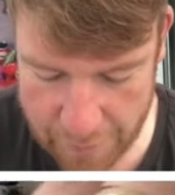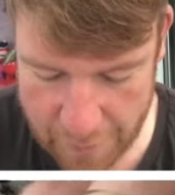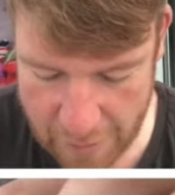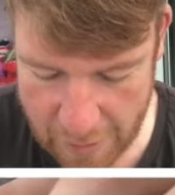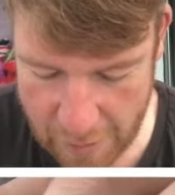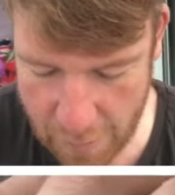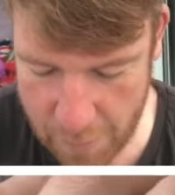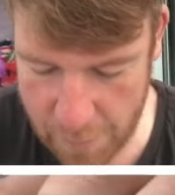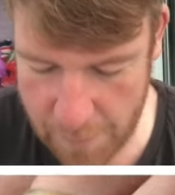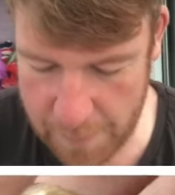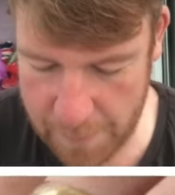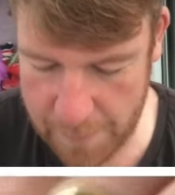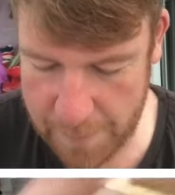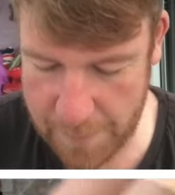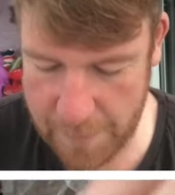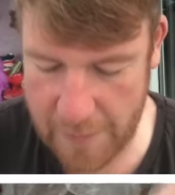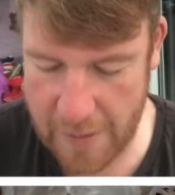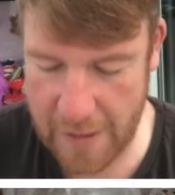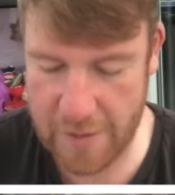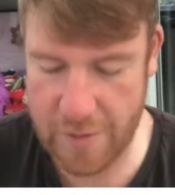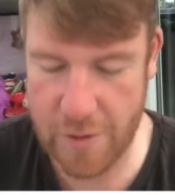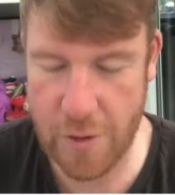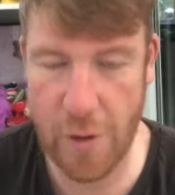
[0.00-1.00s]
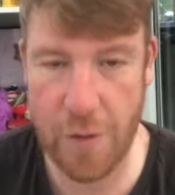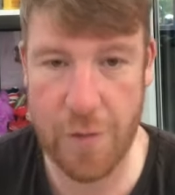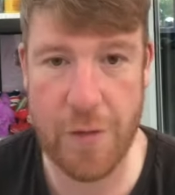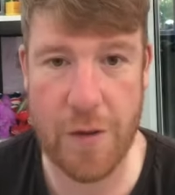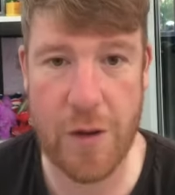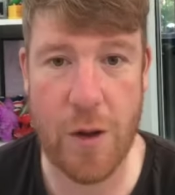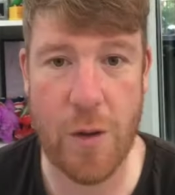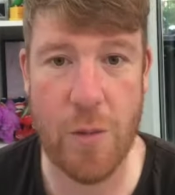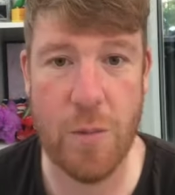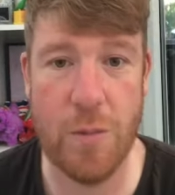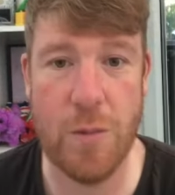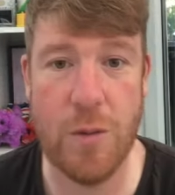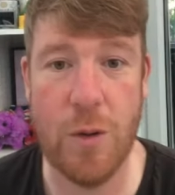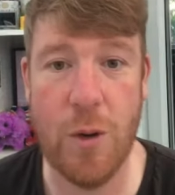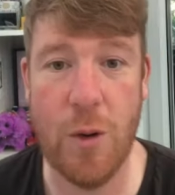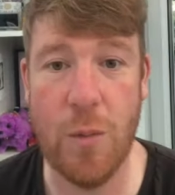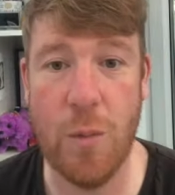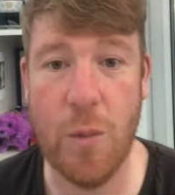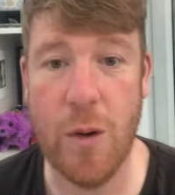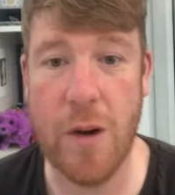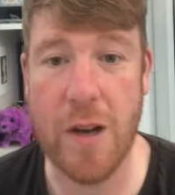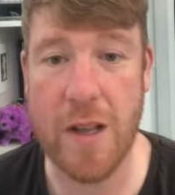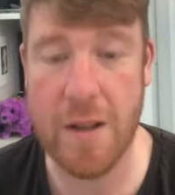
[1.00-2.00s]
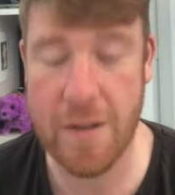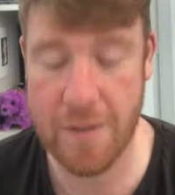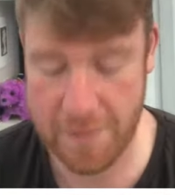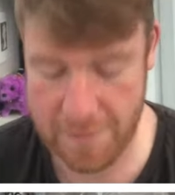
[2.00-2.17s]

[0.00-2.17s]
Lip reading: you, it's not for you. Don't worry,